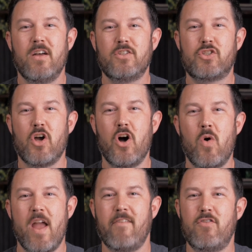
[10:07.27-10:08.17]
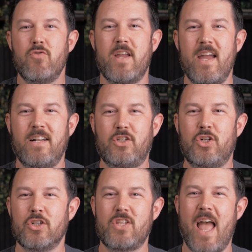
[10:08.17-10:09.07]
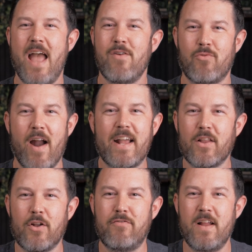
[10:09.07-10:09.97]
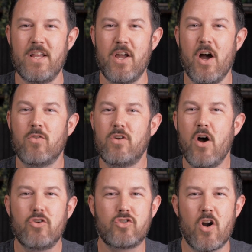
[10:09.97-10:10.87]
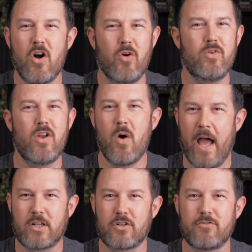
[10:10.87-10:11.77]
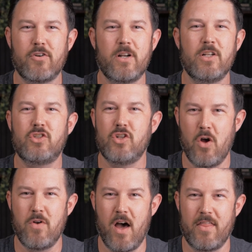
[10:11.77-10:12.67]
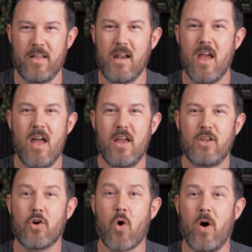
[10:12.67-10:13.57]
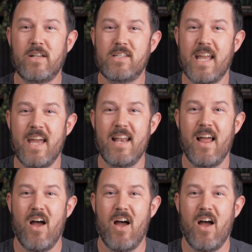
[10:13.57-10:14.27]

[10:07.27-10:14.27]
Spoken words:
So if you get just a regular video, no drone, no extra footage, no nothing, you're going to get